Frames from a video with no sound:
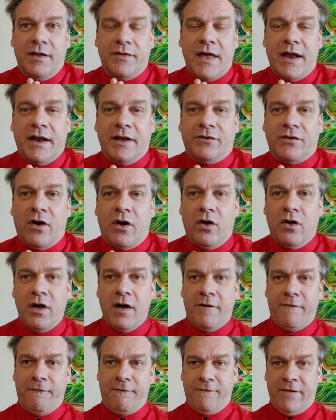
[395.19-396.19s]
that it's all
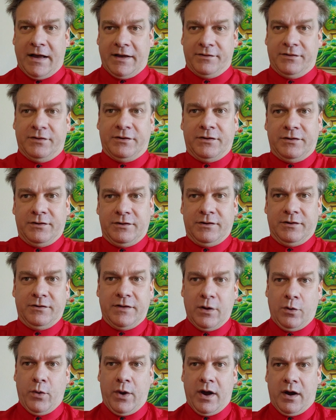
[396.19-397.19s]
fixed,
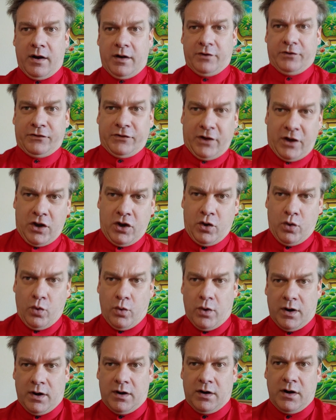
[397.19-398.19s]
that we are
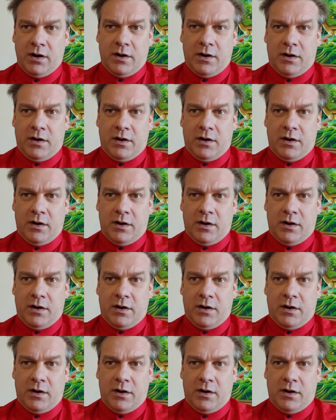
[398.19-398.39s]
secure,